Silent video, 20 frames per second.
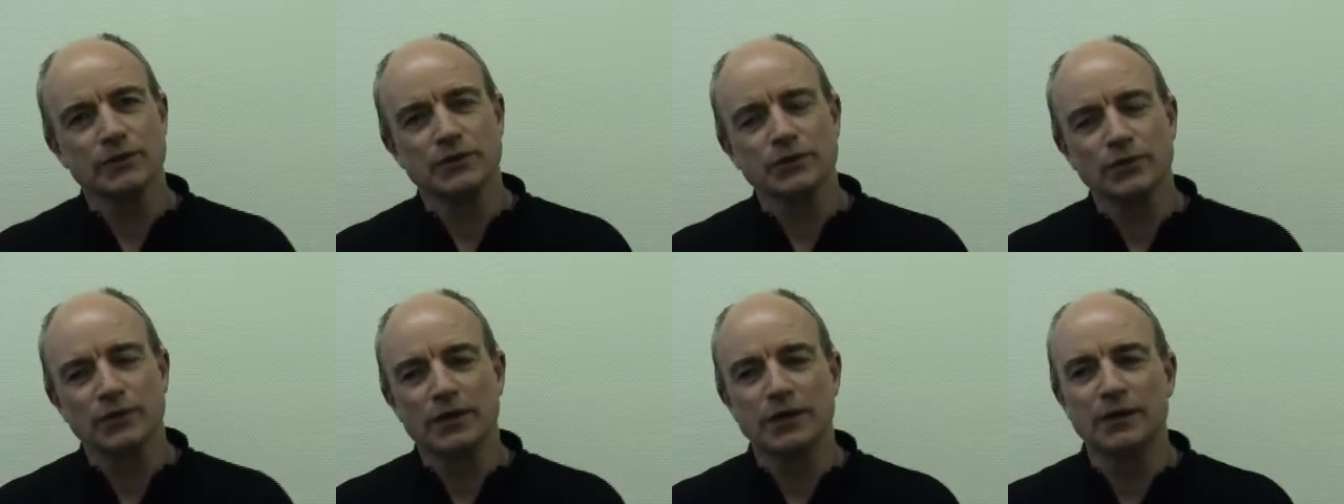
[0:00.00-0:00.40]

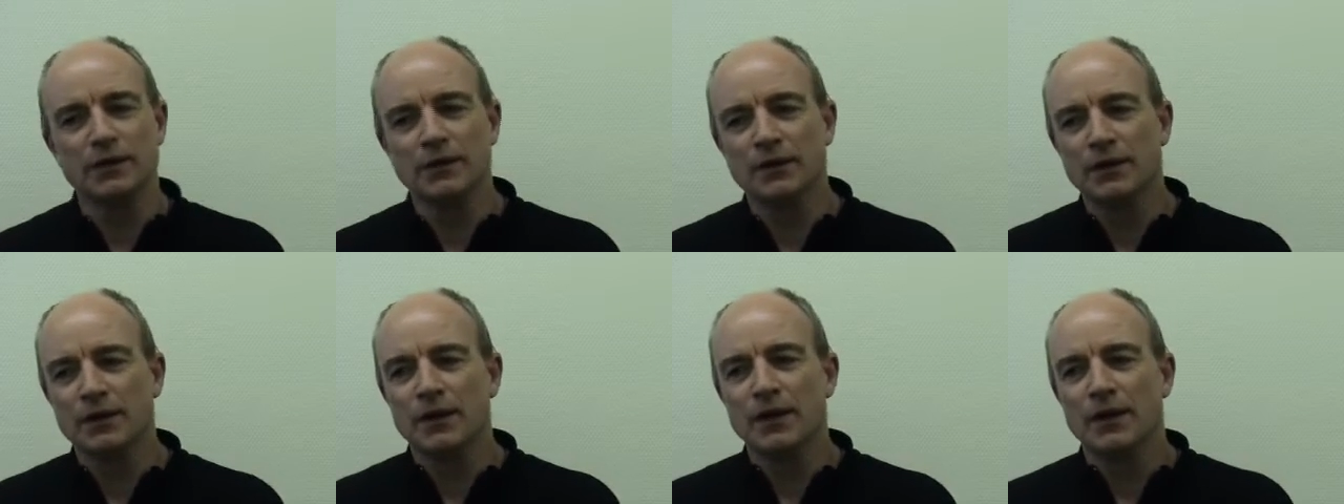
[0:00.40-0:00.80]
between
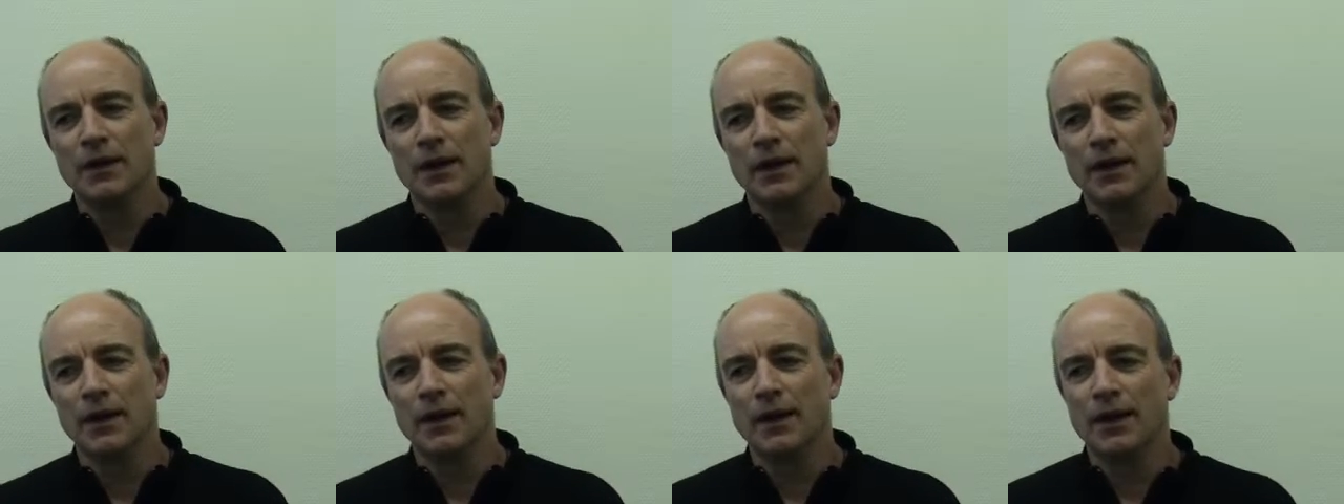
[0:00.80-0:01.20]

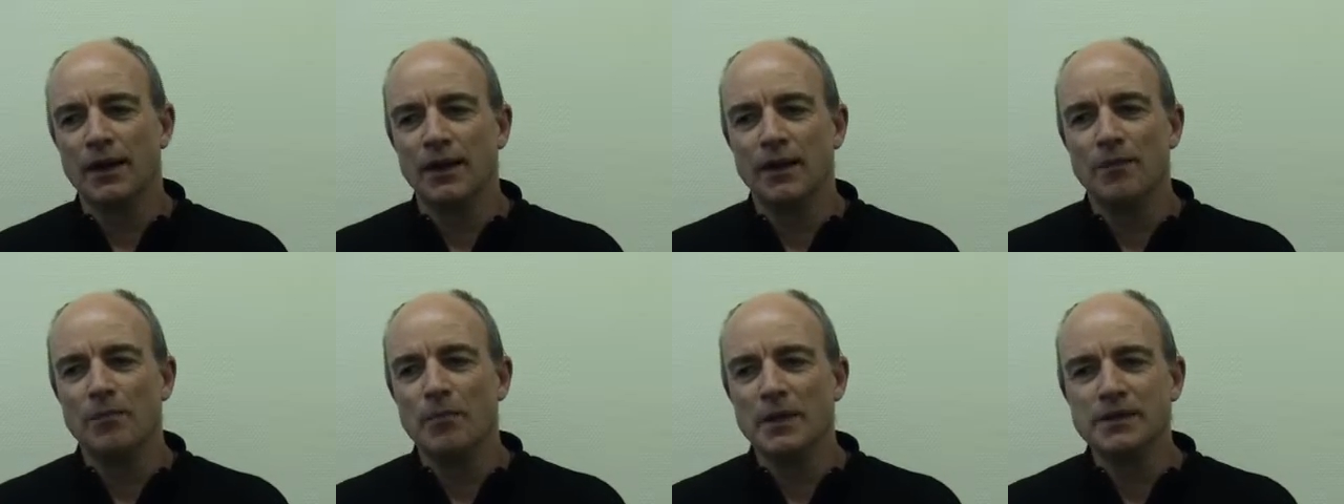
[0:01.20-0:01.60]

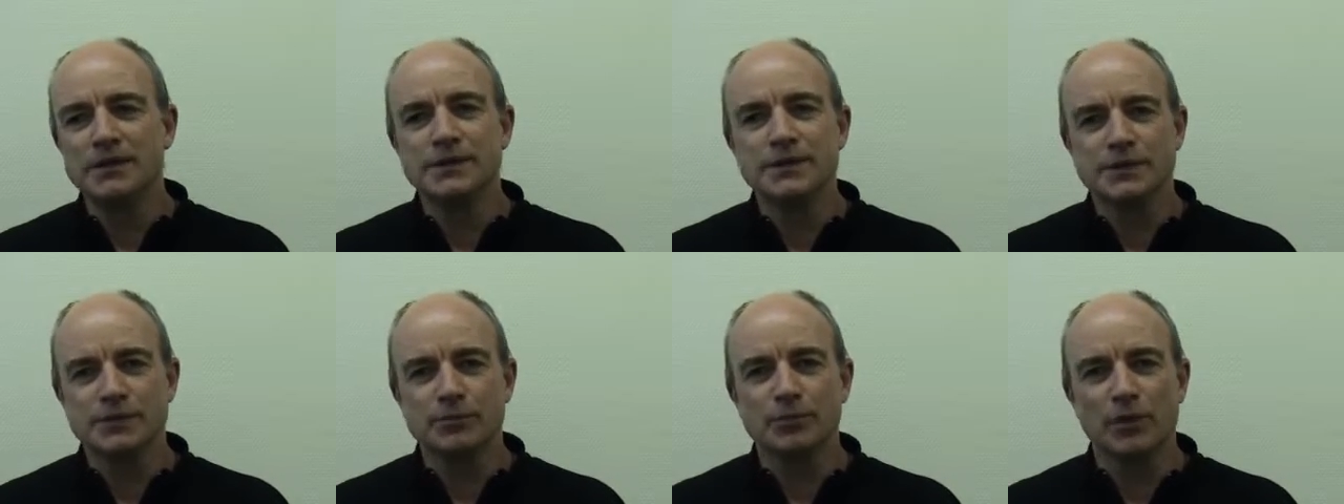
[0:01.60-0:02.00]

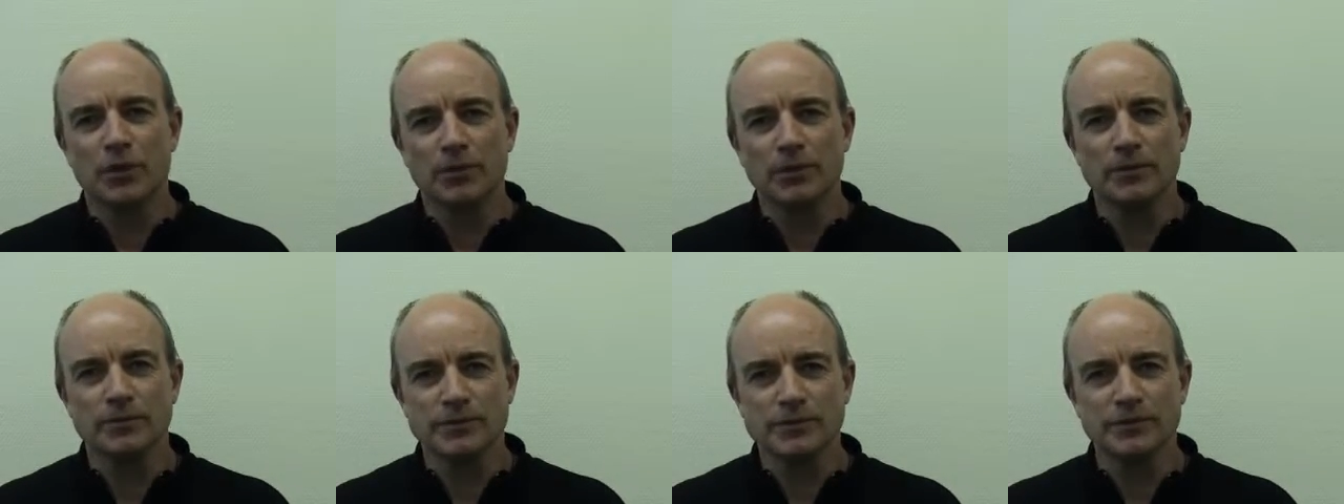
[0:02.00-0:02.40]
messes,
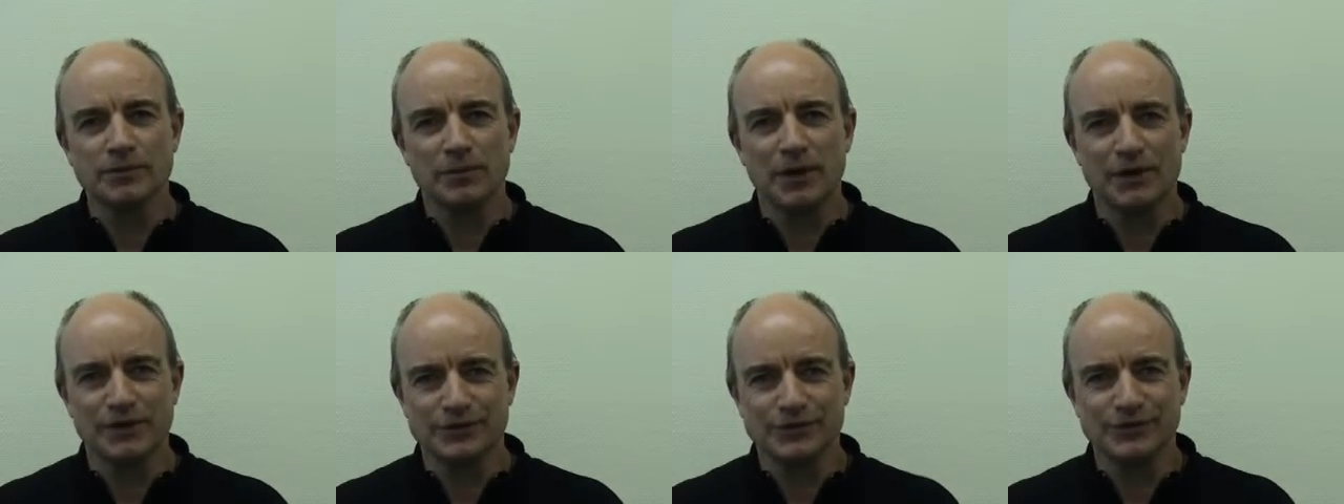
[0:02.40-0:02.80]
problems, and
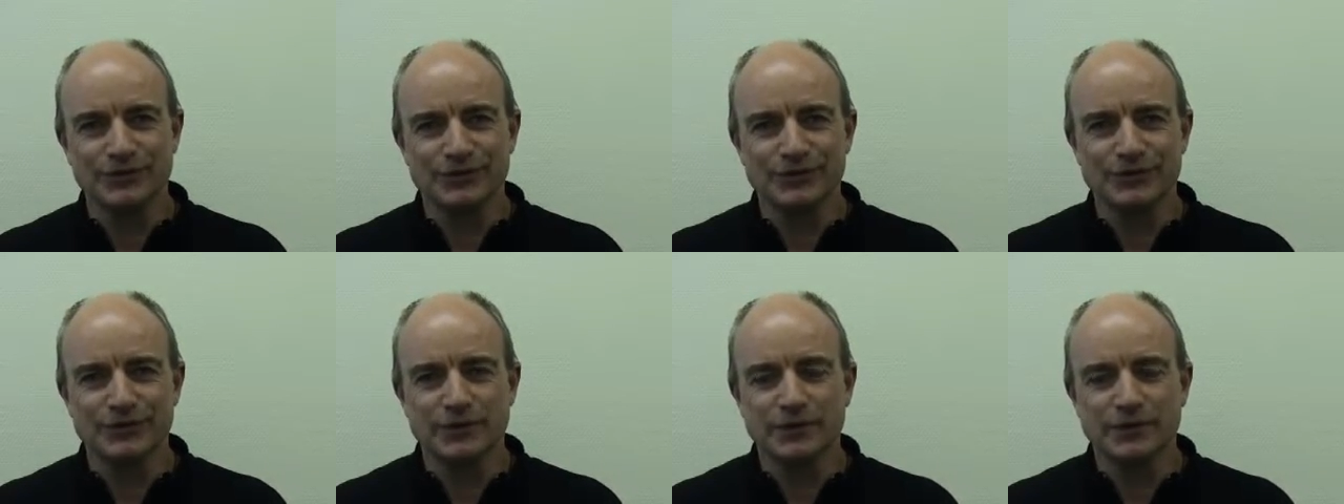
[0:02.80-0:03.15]
puzzles.